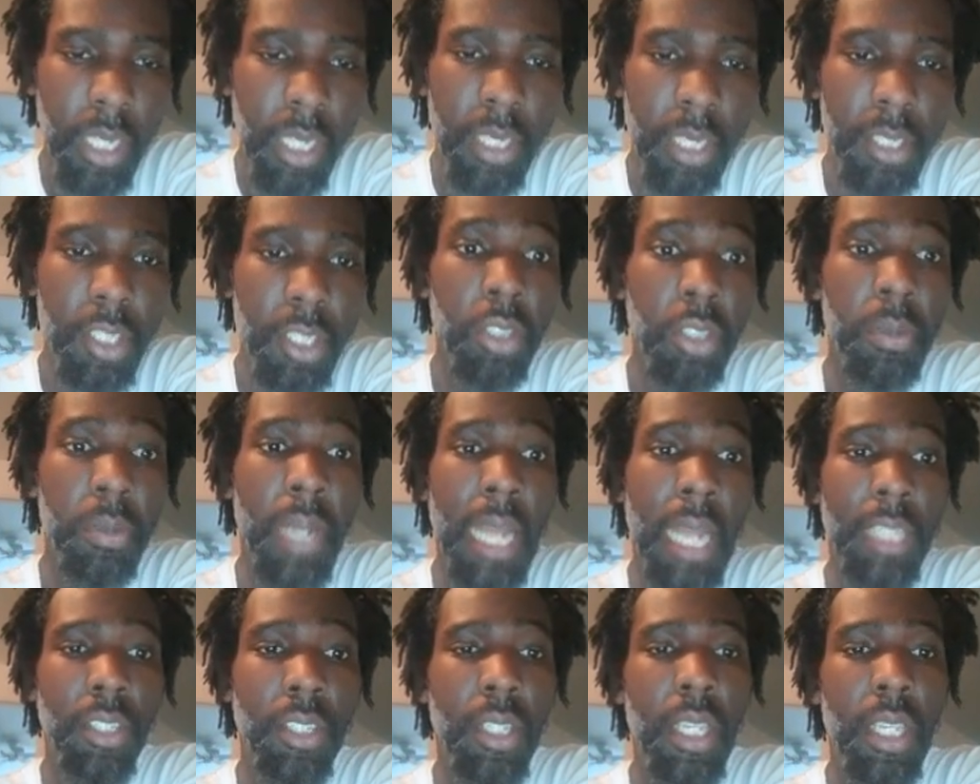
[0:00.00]
excuse me,
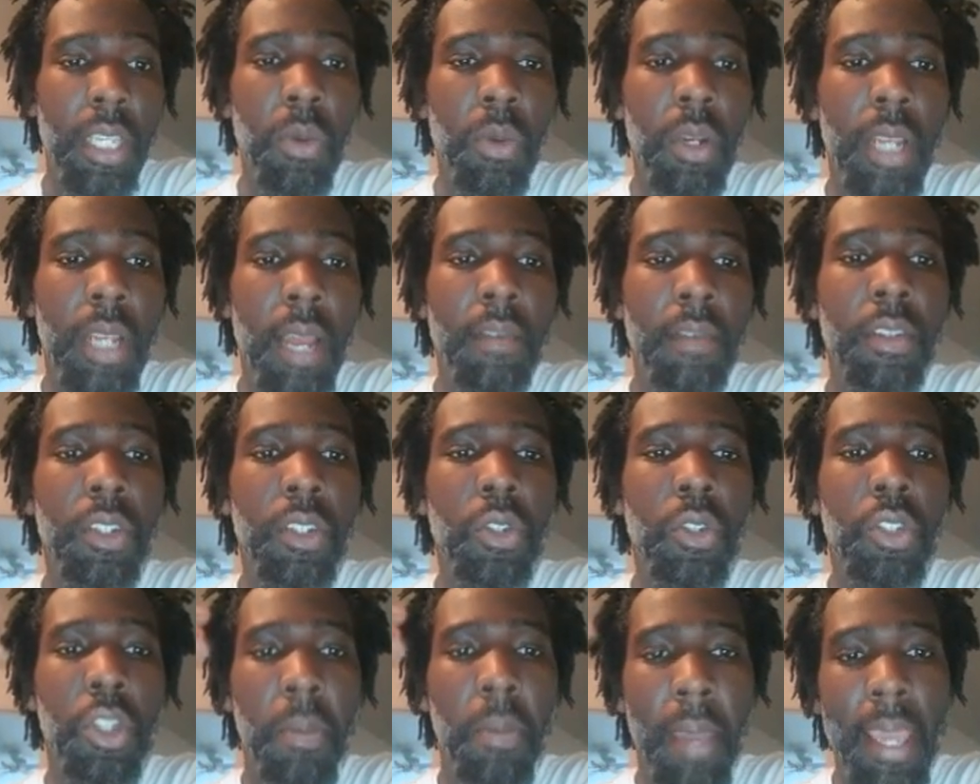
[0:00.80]
not your keyword, never
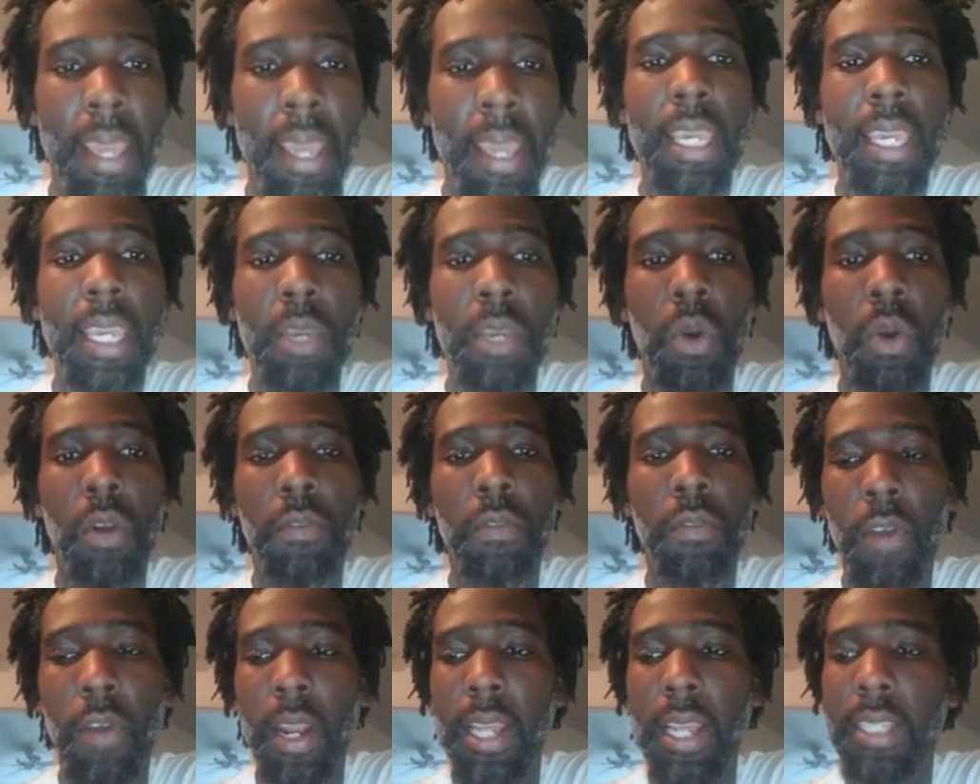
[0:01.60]
use your main
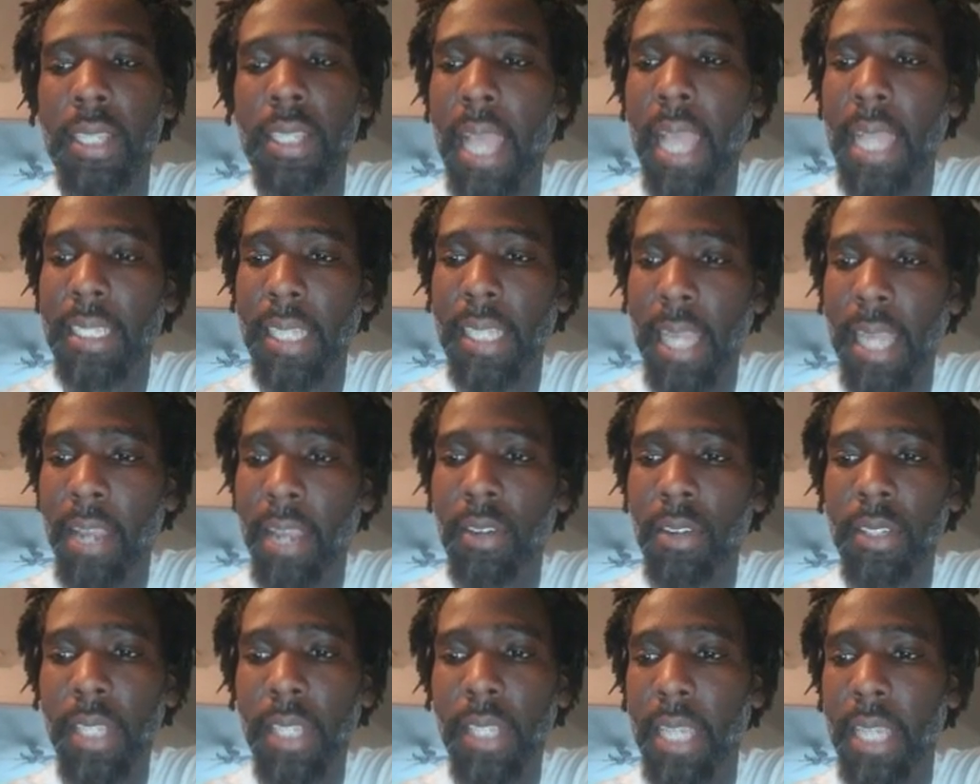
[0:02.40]
keyword phrase as an
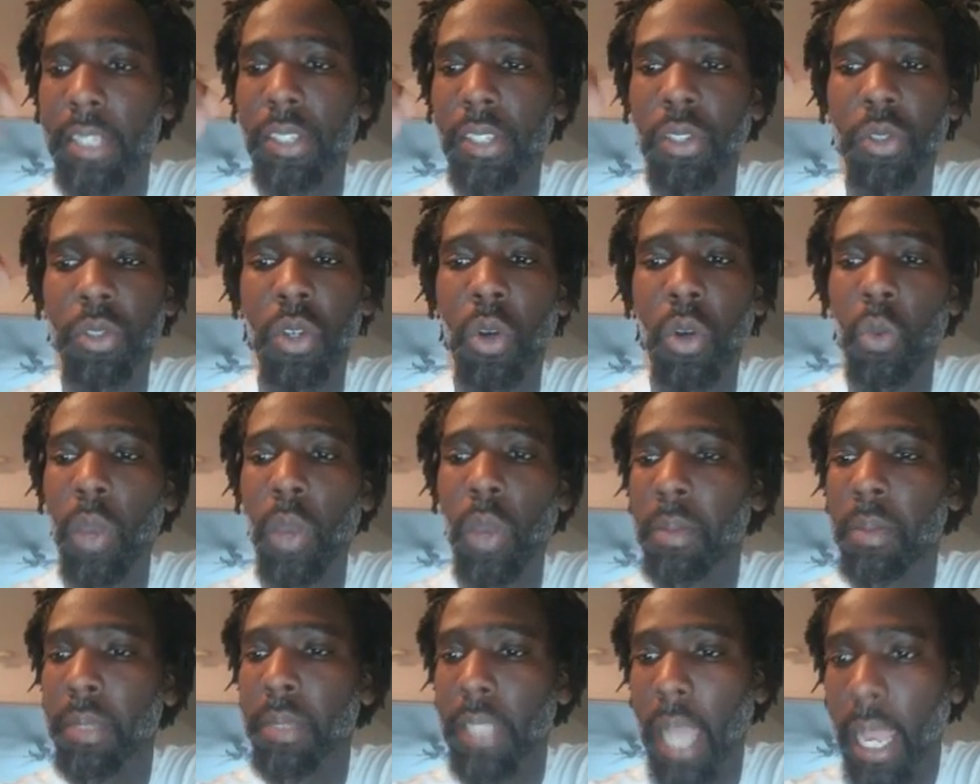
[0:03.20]
anchor text to your
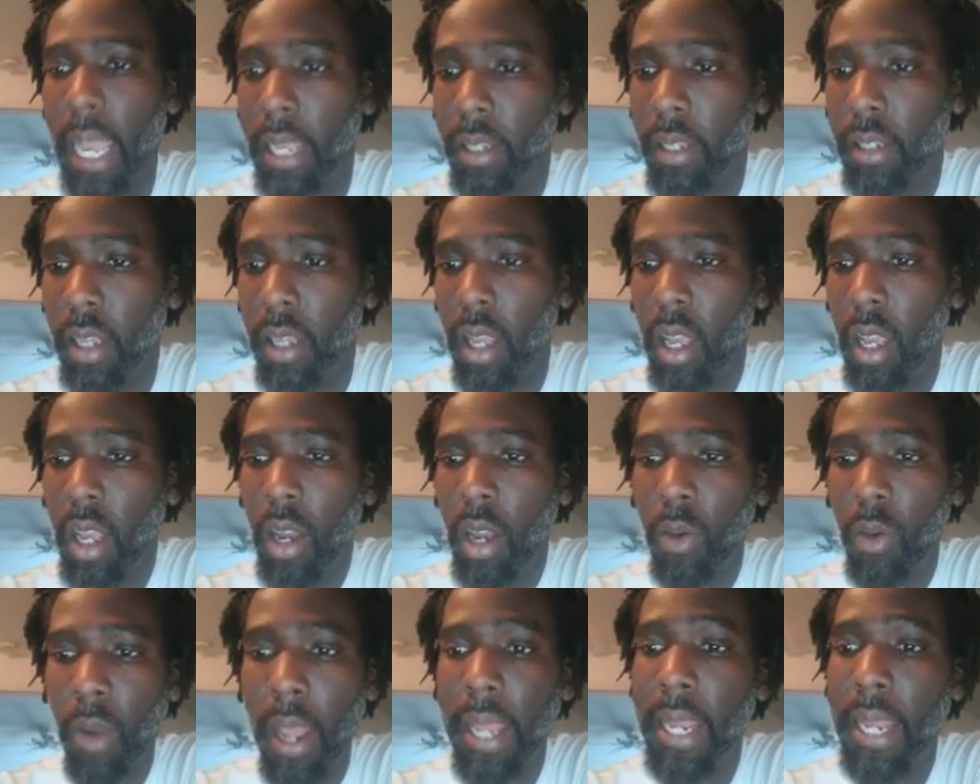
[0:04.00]
website,
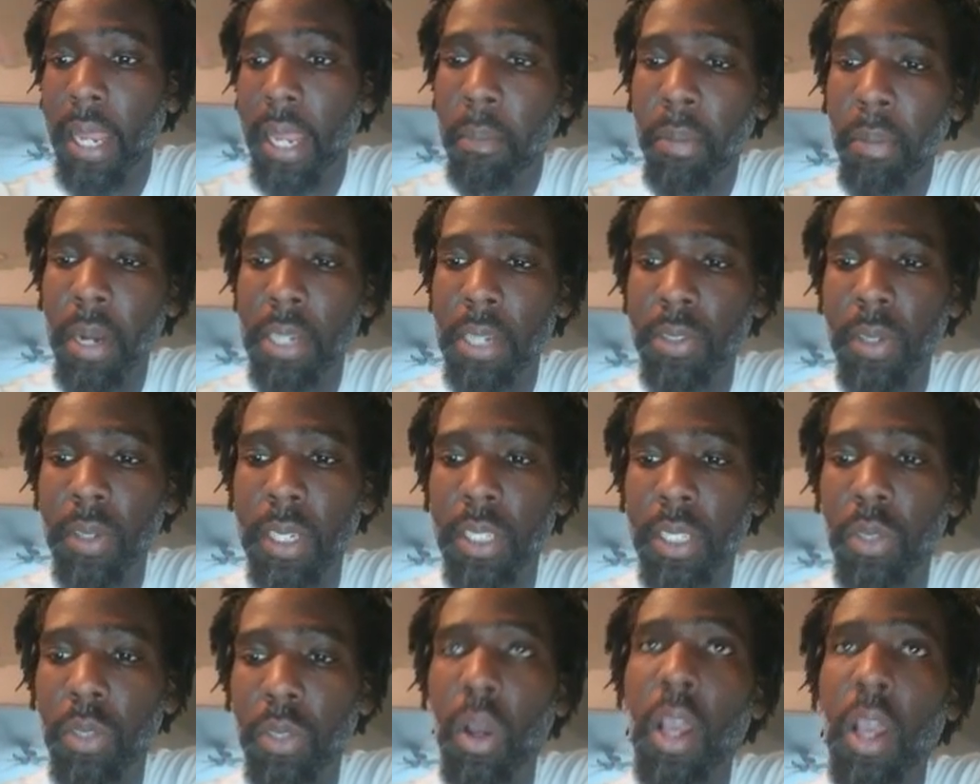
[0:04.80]
right, in a press
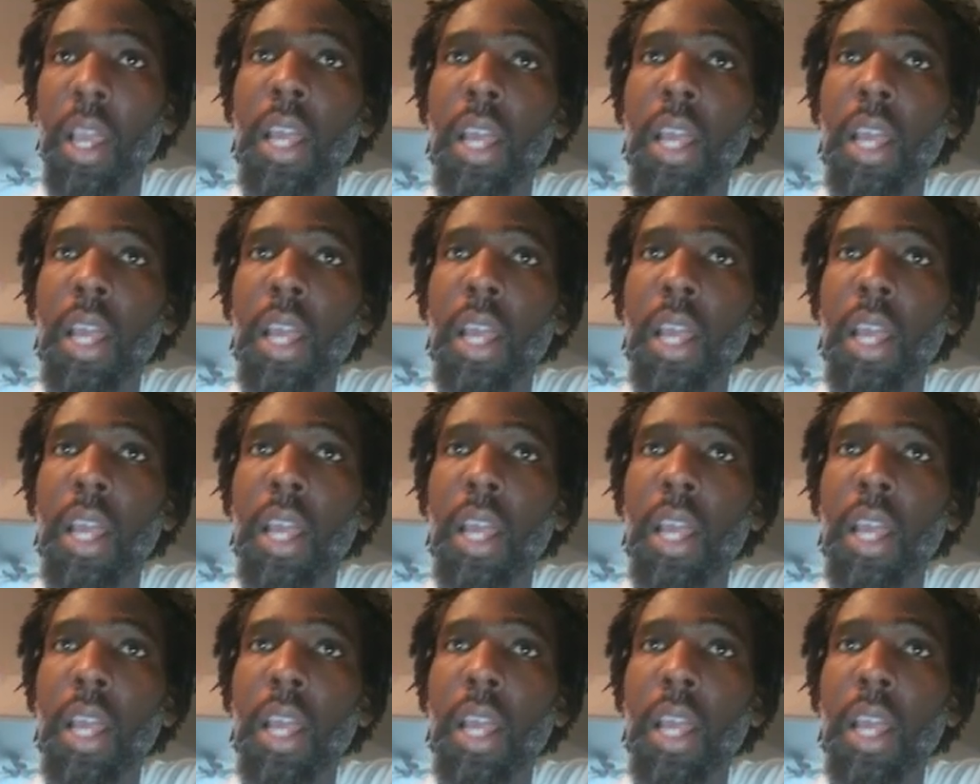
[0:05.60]
release.